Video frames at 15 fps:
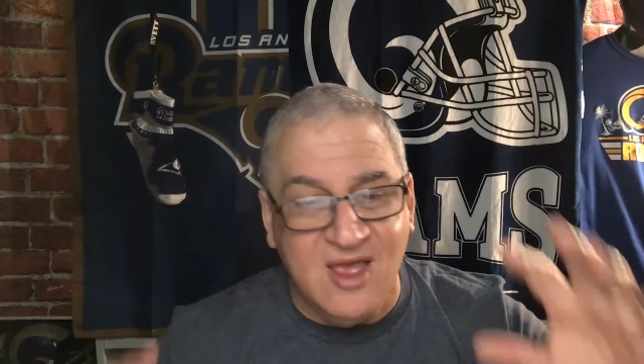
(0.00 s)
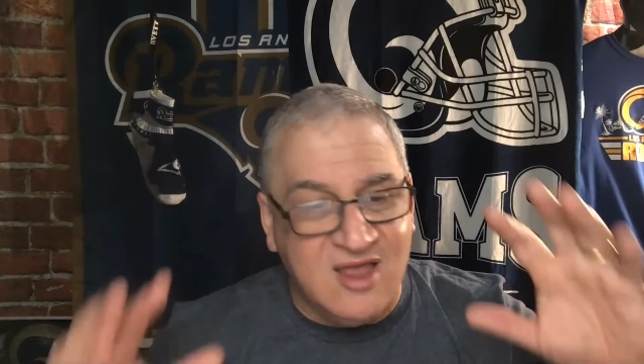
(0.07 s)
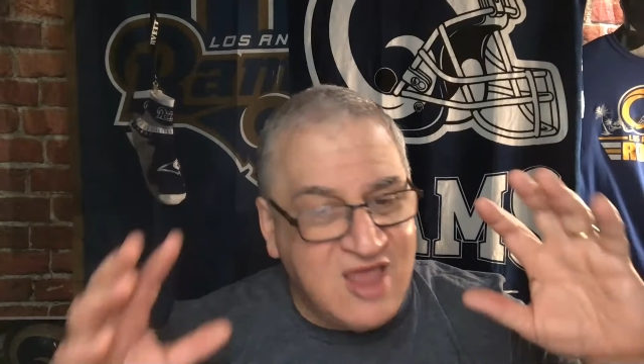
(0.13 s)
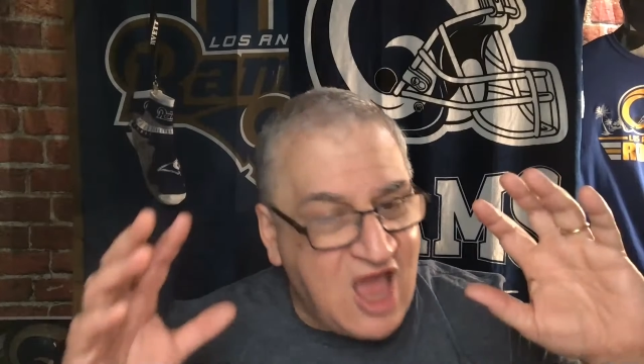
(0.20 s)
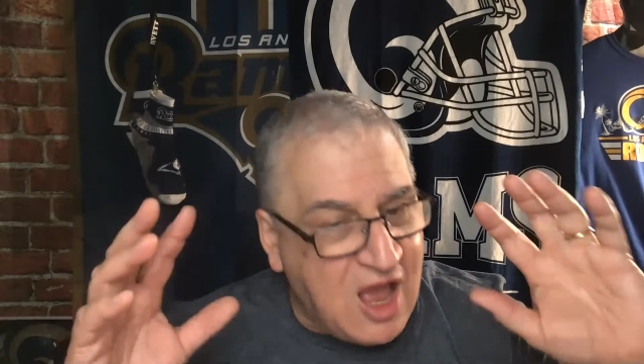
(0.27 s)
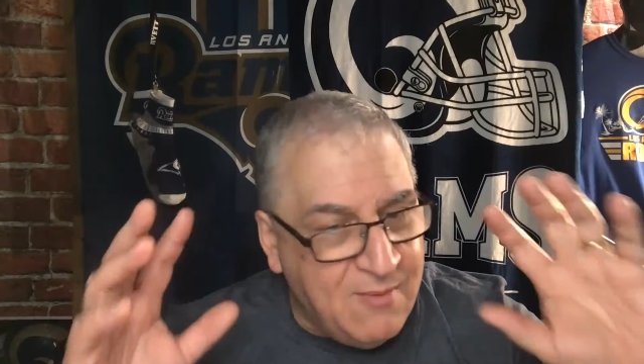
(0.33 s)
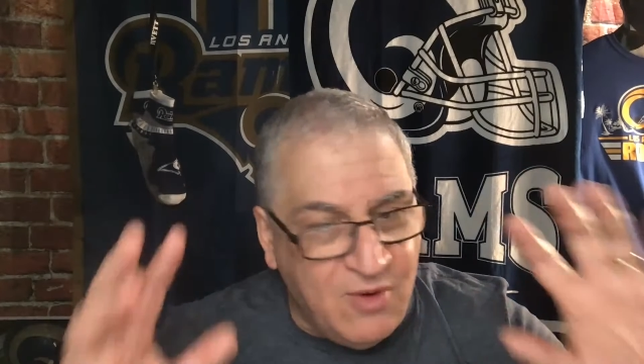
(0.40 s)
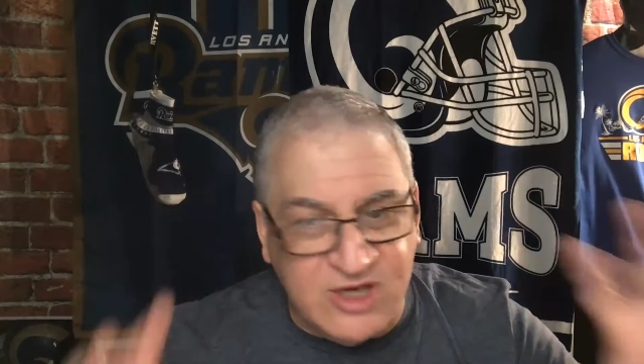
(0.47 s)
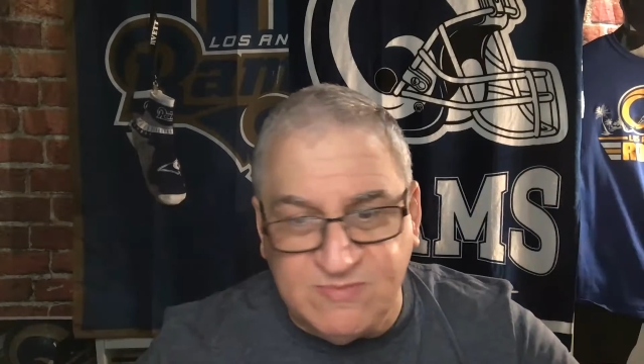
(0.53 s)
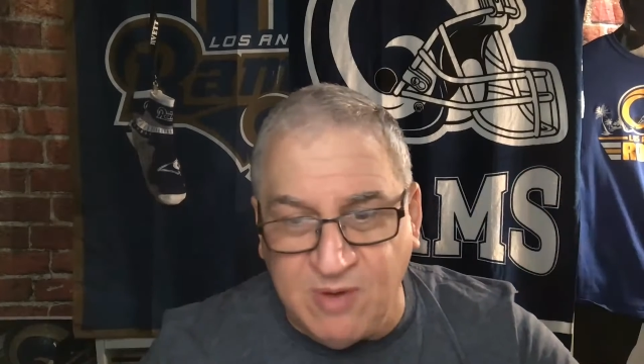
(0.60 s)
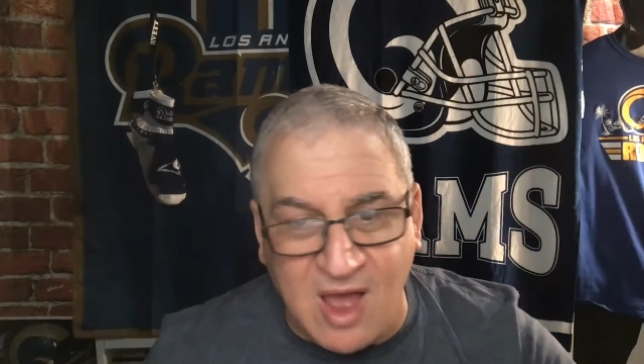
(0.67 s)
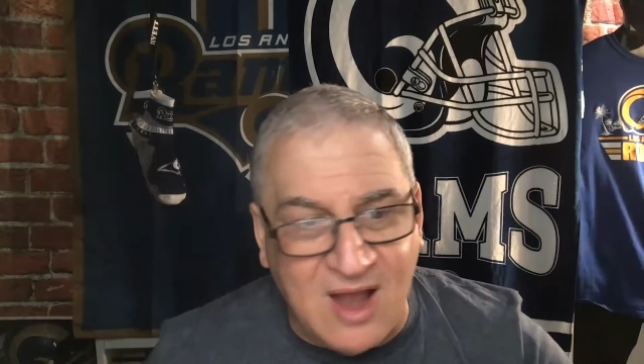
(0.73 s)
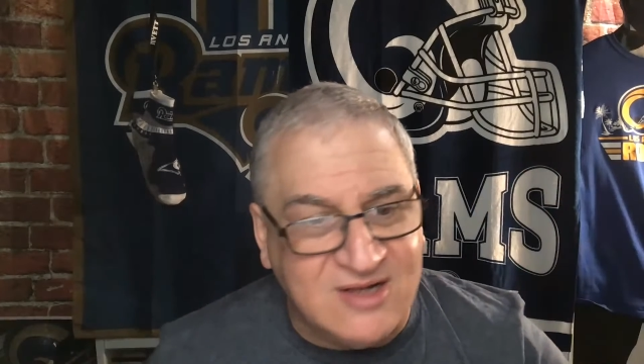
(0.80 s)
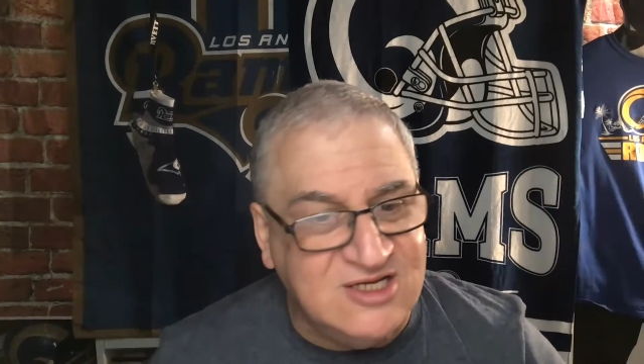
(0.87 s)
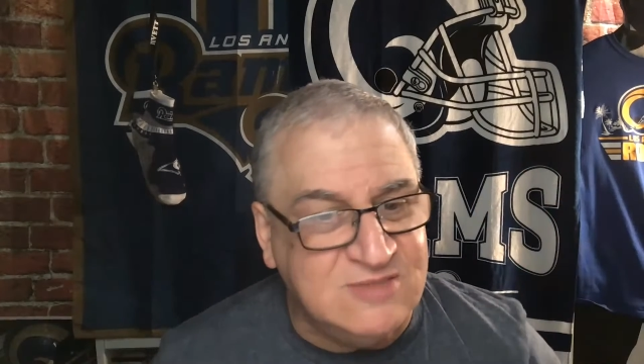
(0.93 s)
Cowboys
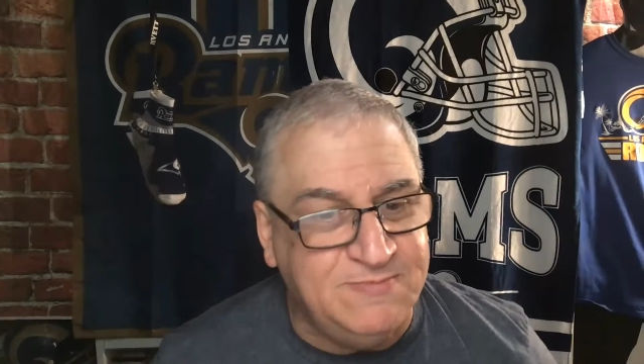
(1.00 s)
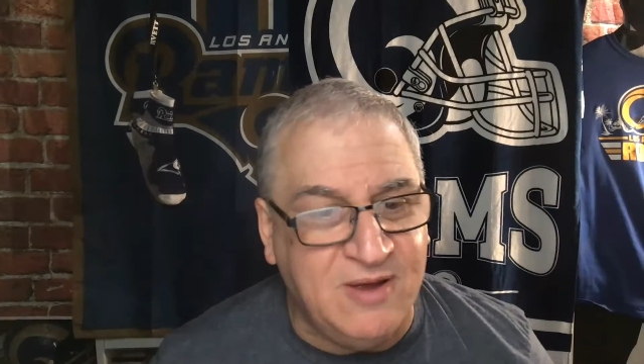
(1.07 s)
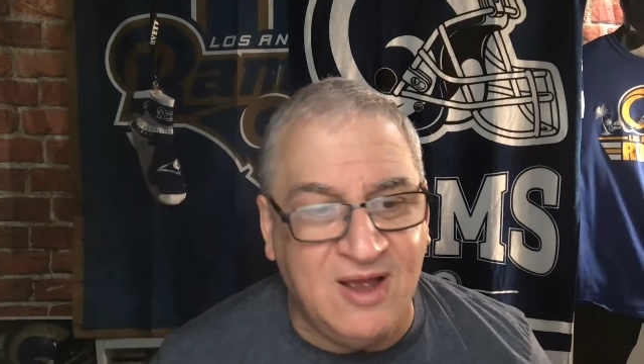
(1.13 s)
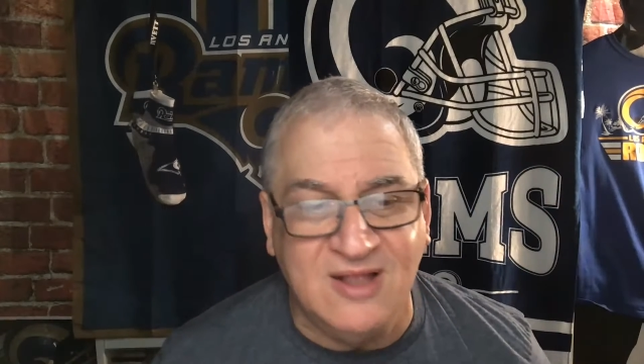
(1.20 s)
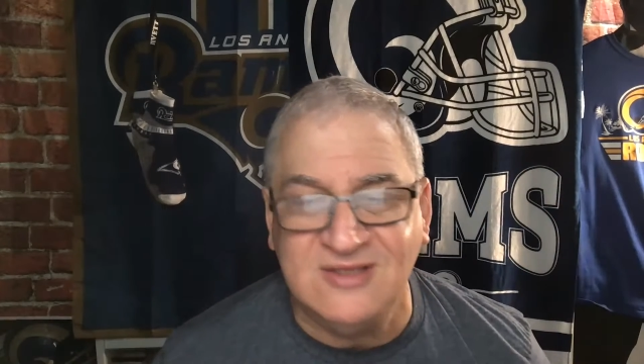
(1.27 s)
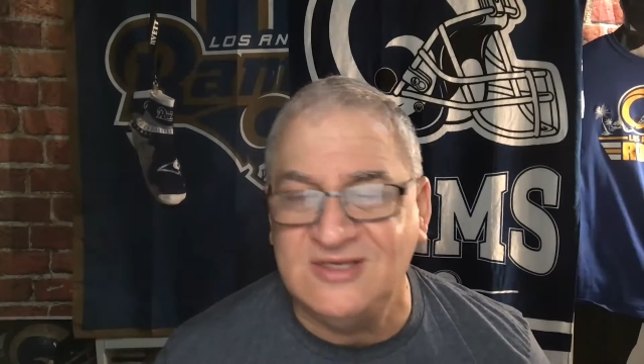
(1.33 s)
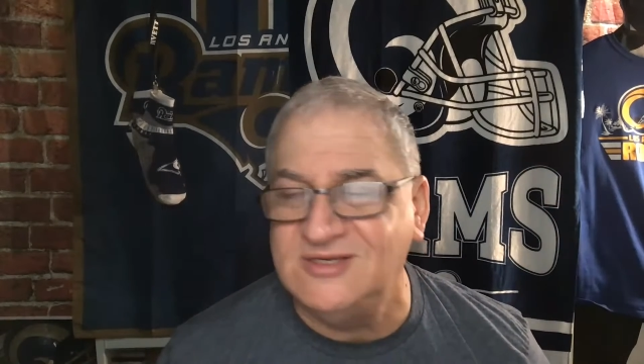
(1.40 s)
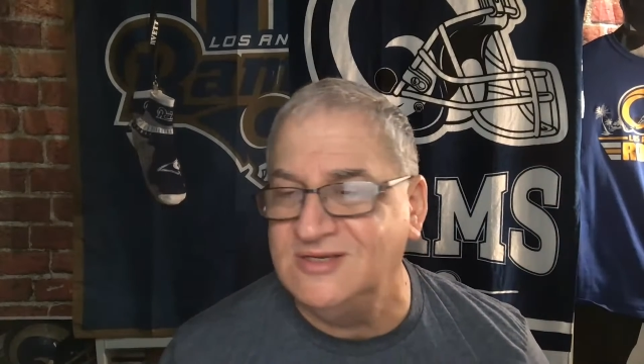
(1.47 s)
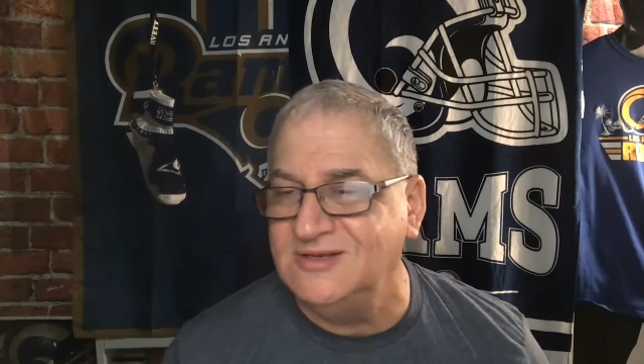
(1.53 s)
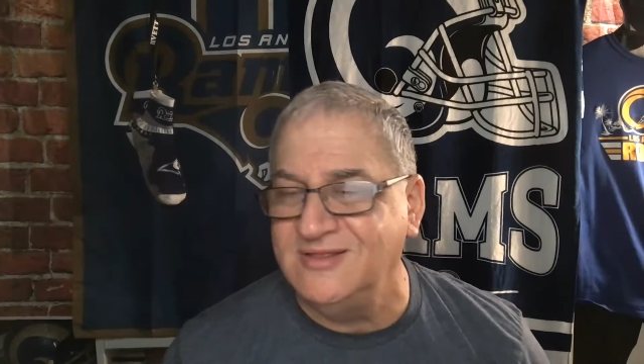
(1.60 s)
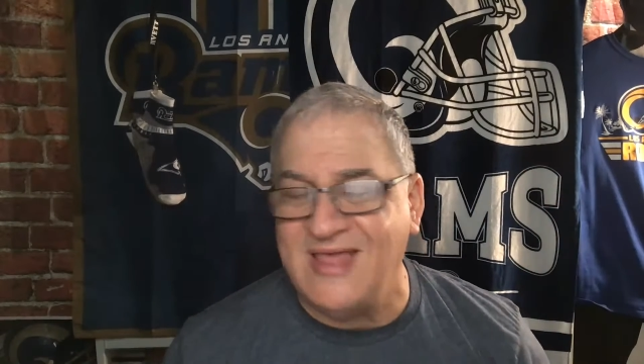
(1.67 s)
blocked his punts.